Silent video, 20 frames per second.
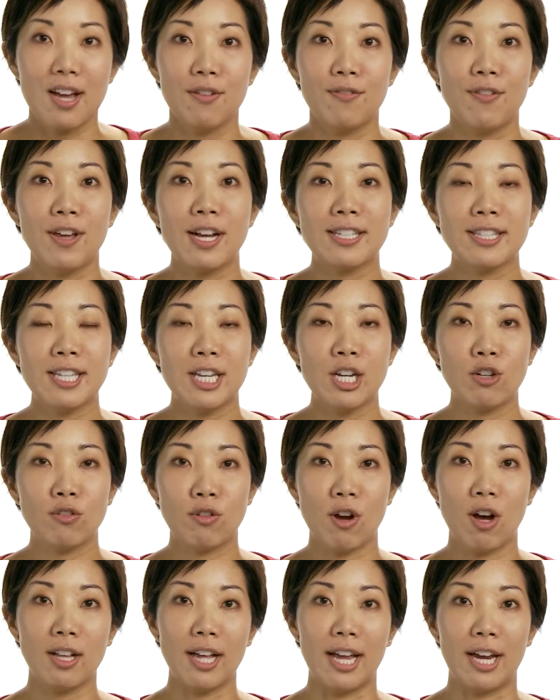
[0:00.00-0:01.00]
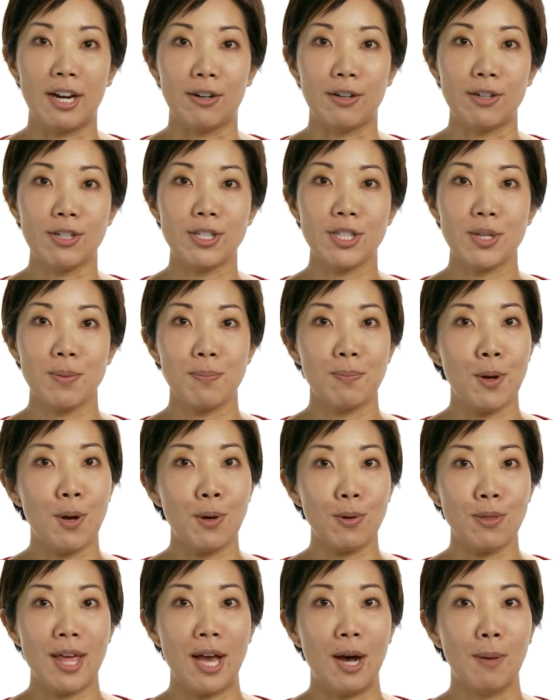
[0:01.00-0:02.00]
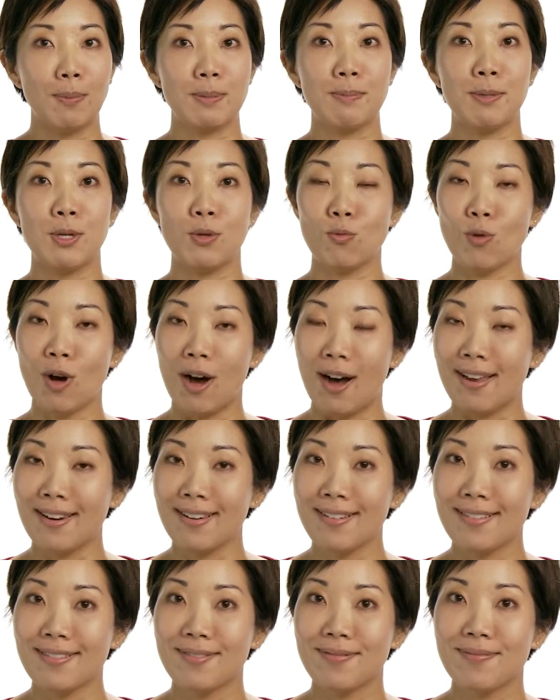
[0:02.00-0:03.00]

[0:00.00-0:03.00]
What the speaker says: Fixing crawl errors both helps me 1,